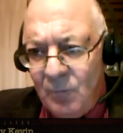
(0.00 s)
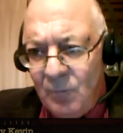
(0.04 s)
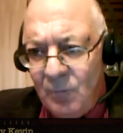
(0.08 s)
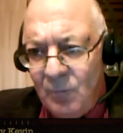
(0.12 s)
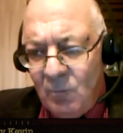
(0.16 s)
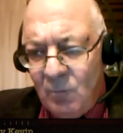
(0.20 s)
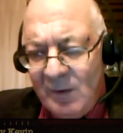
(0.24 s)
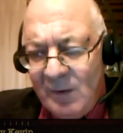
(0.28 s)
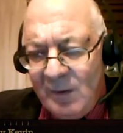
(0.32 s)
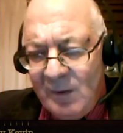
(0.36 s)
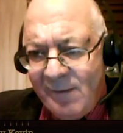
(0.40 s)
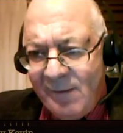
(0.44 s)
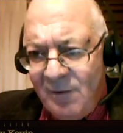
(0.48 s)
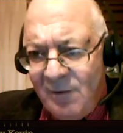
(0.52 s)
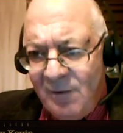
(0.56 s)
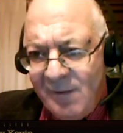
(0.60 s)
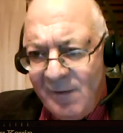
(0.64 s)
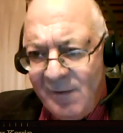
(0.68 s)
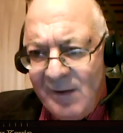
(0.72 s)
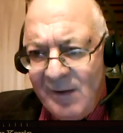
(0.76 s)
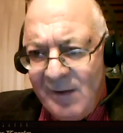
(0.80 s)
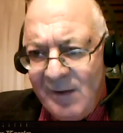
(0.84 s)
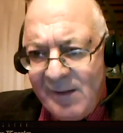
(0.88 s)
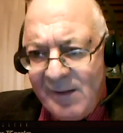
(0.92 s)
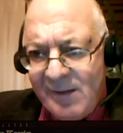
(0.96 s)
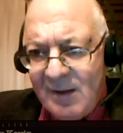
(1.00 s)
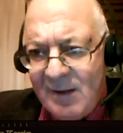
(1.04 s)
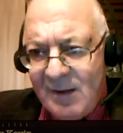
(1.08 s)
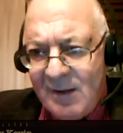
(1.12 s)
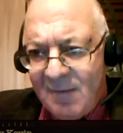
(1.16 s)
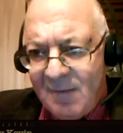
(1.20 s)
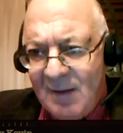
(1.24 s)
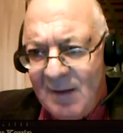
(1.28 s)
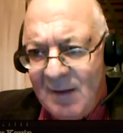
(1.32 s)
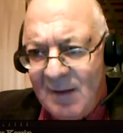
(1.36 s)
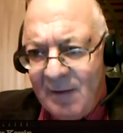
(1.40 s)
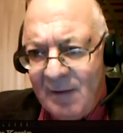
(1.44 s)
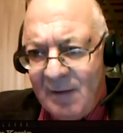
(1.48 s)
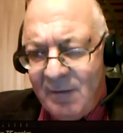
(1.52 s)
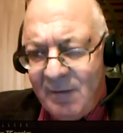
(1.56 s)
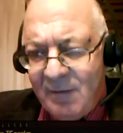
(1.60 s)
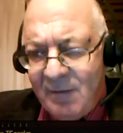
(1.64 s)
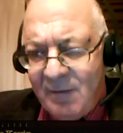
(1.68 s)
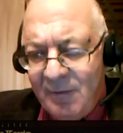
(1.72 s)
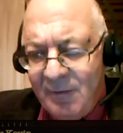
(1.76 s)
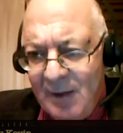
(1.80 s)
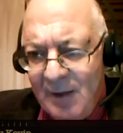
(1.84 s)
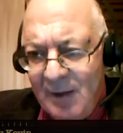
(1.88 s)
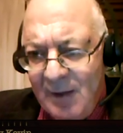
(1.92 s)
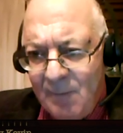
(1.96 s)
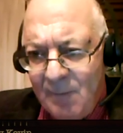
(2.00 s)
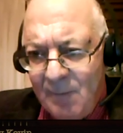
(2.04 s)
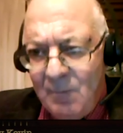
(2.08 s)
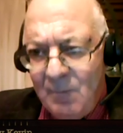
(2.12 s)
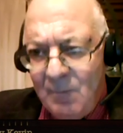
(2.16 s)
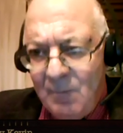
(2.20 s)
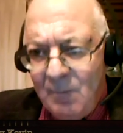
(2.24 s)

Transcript: once the disease gets out to them,